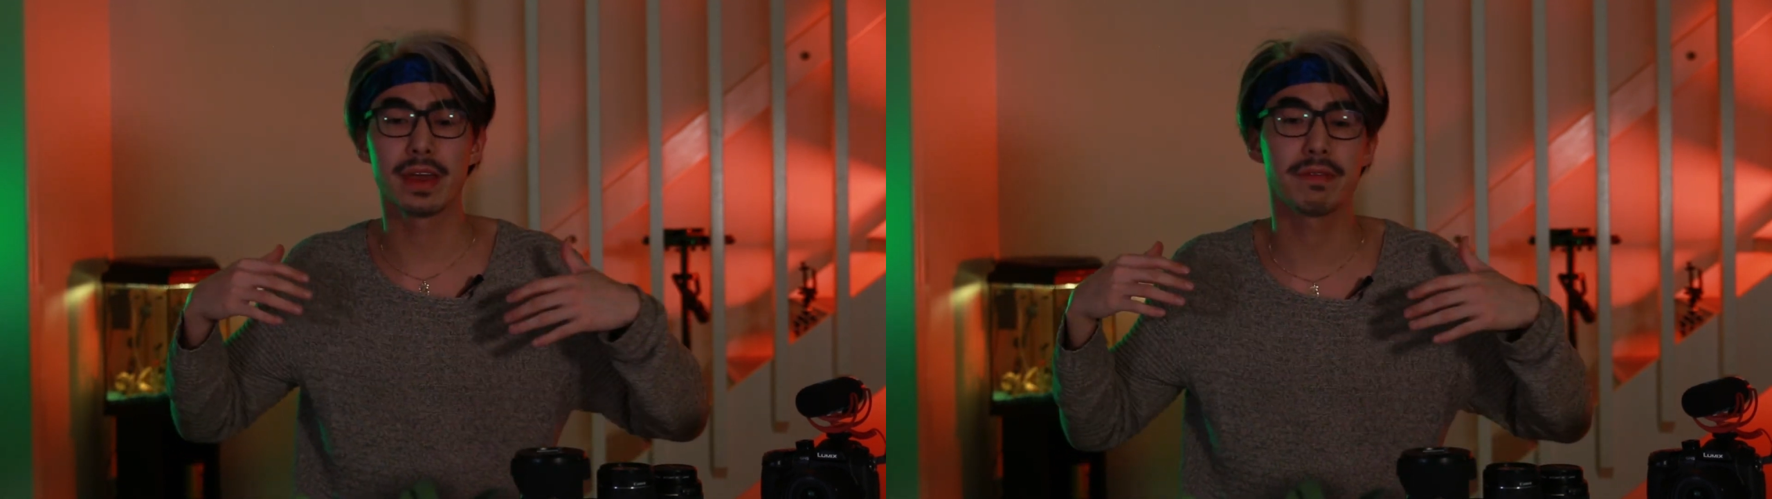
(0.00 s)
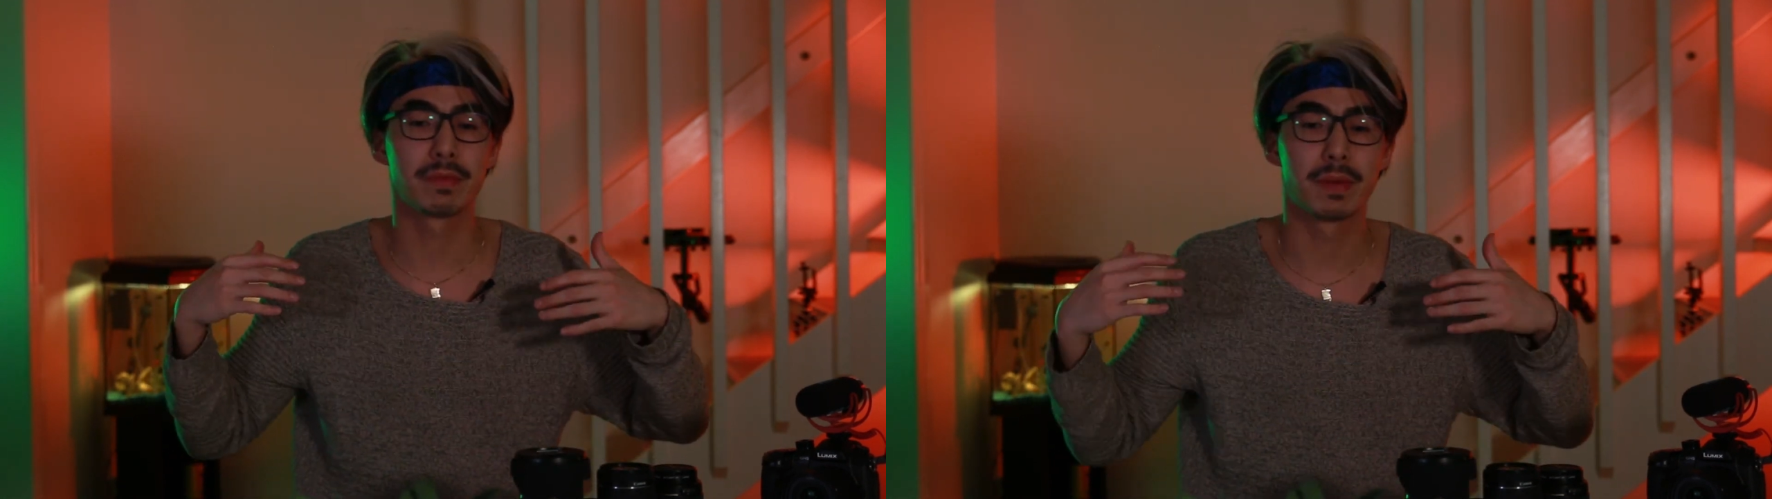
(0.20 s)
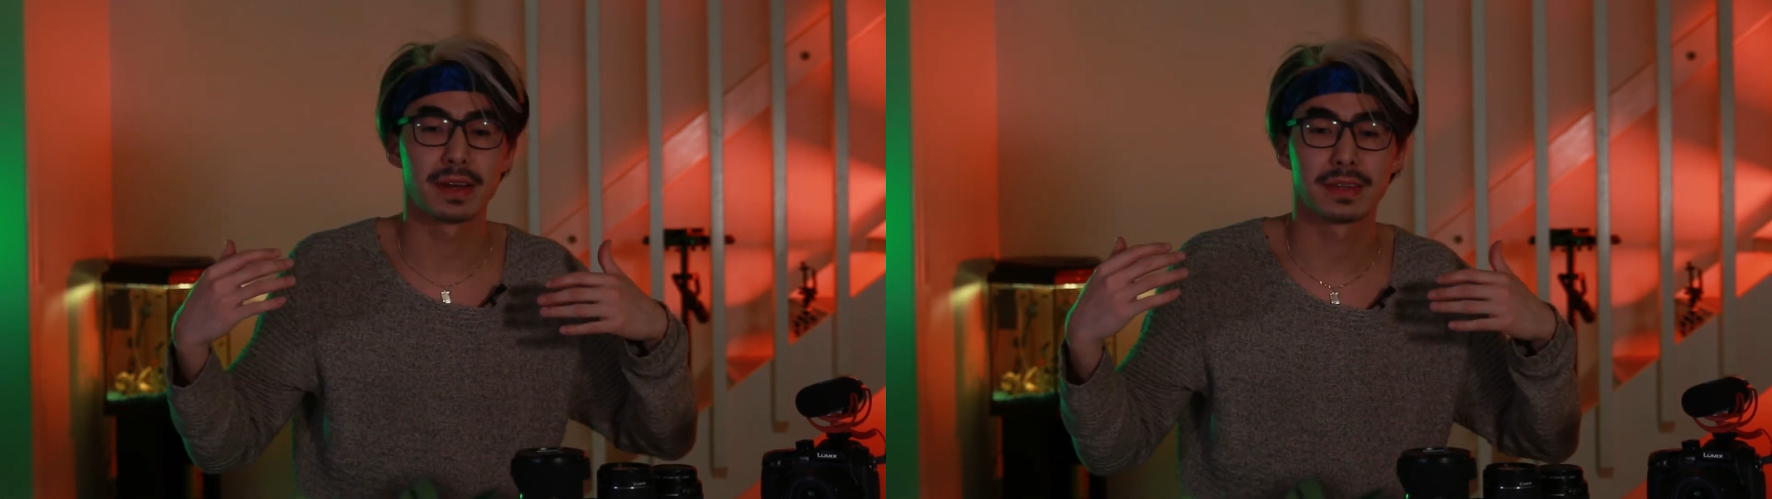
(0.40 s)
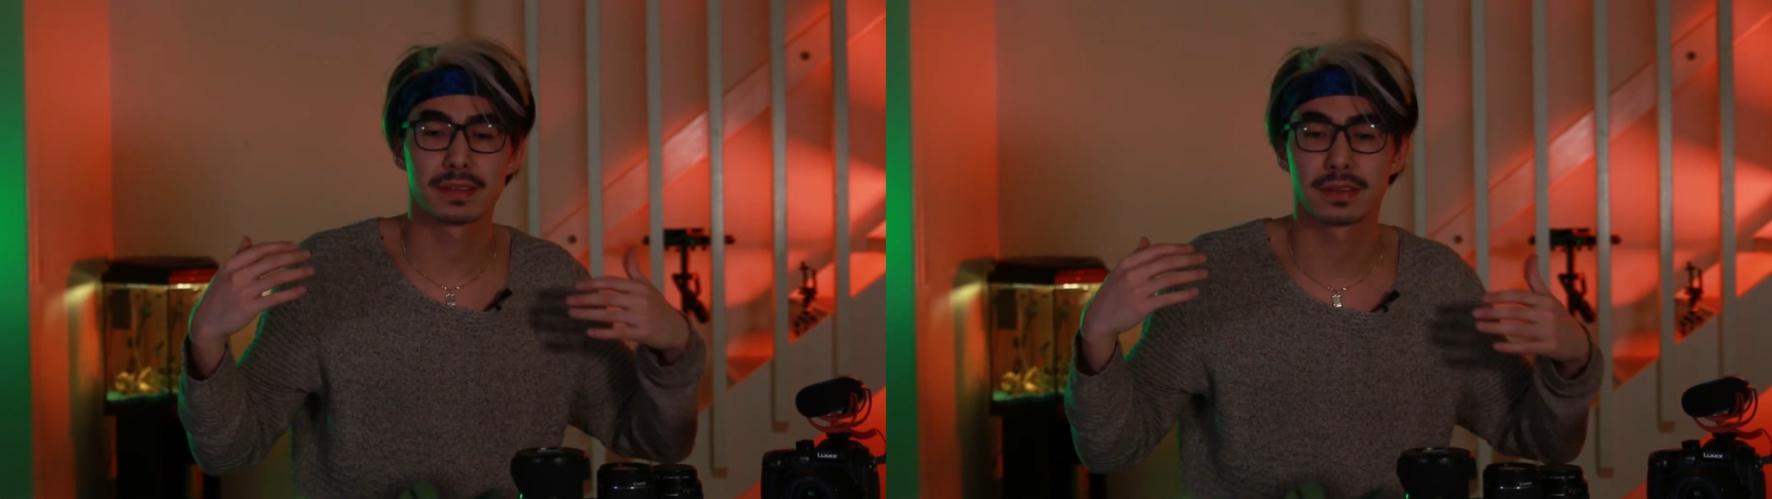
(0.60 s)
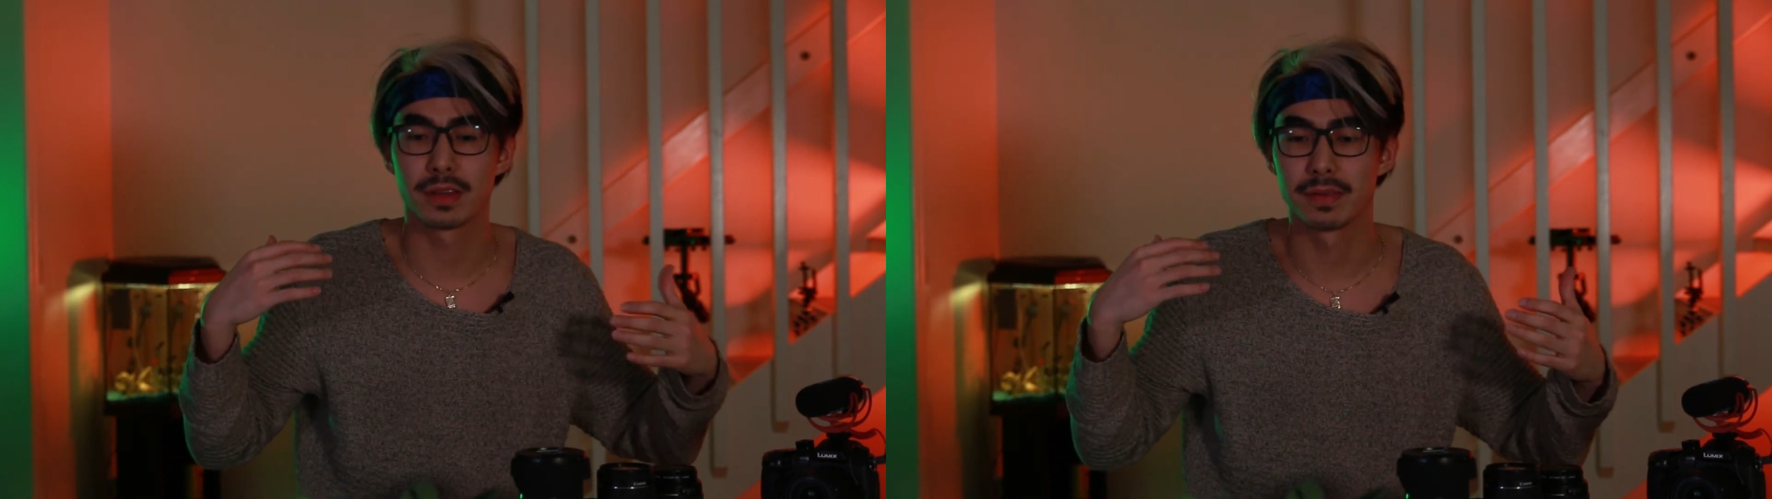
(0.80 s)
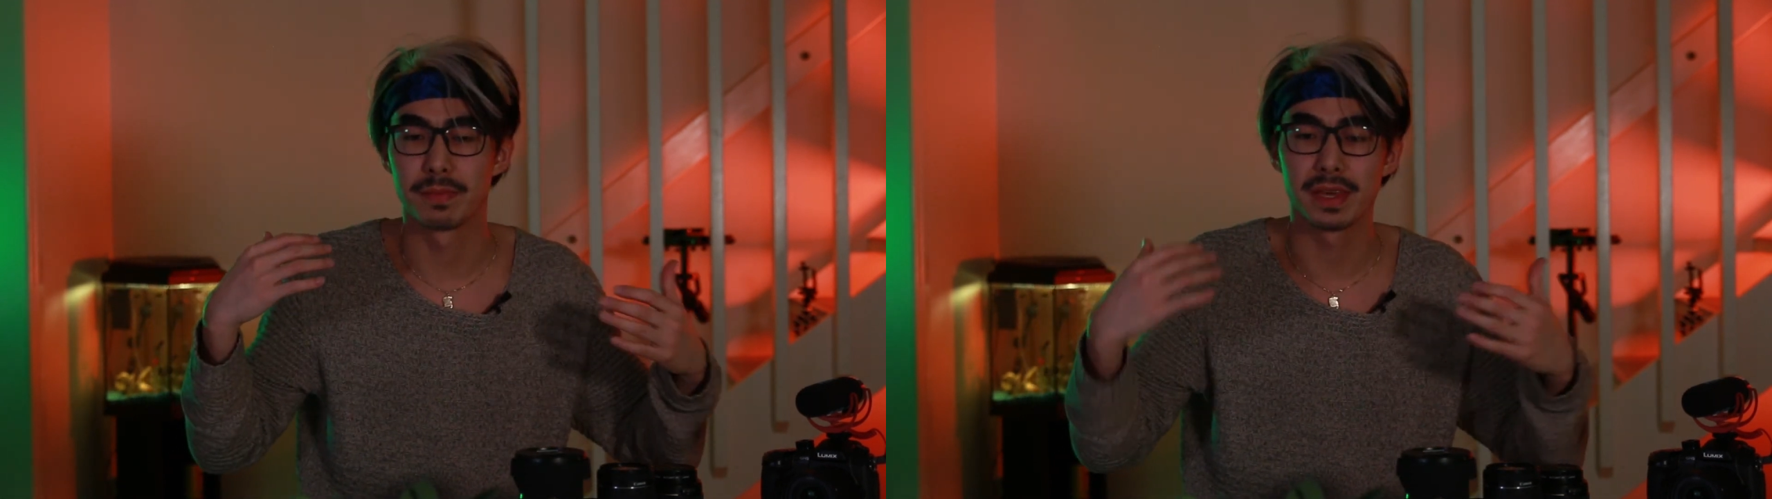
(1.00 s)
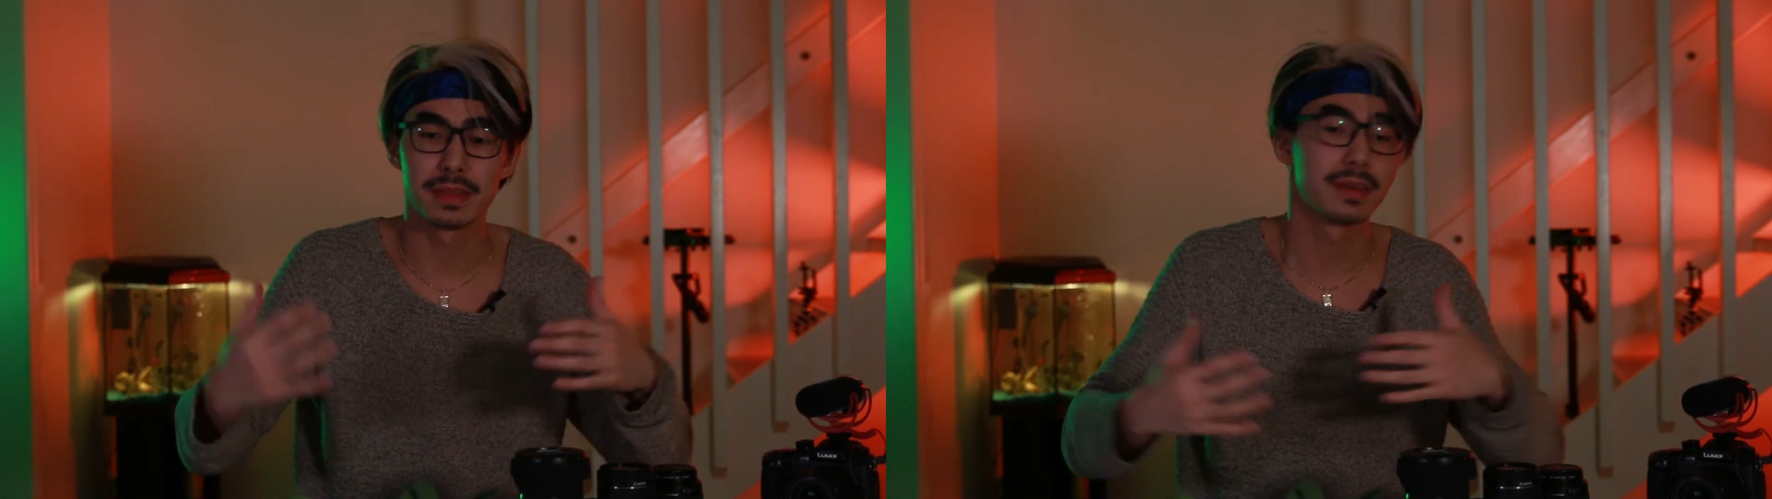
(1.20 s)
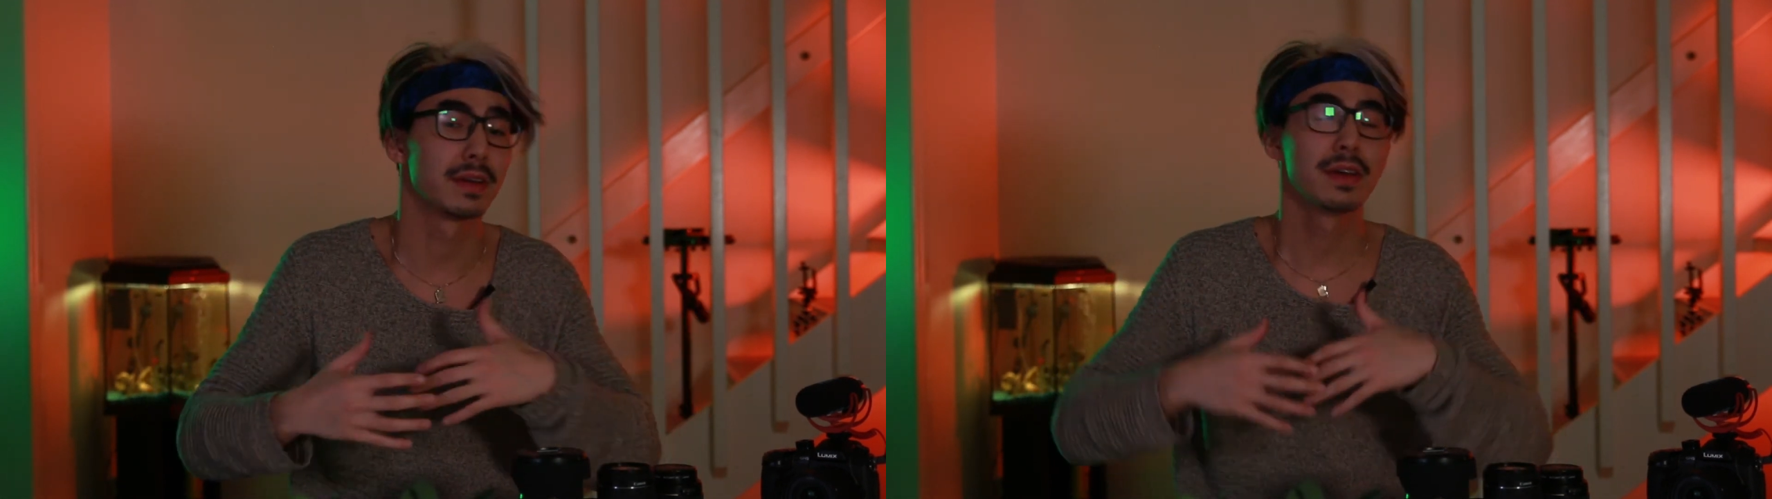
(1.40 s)
everybody's gonna be
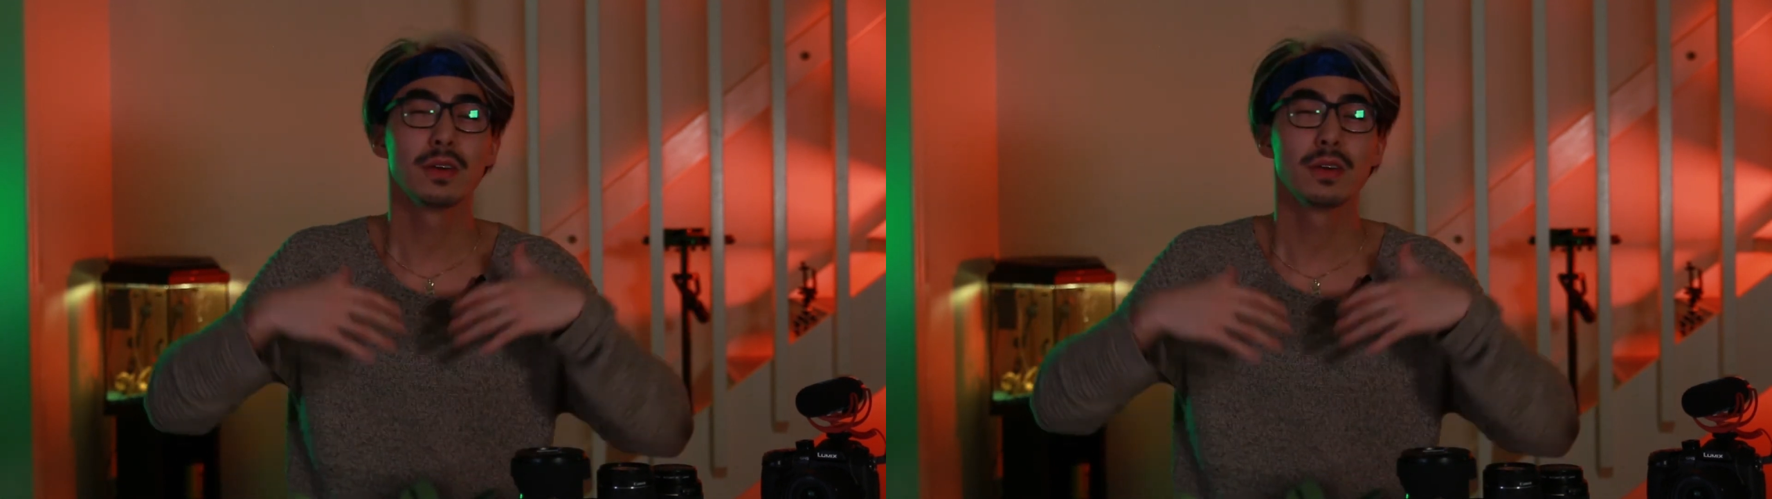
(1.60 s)
there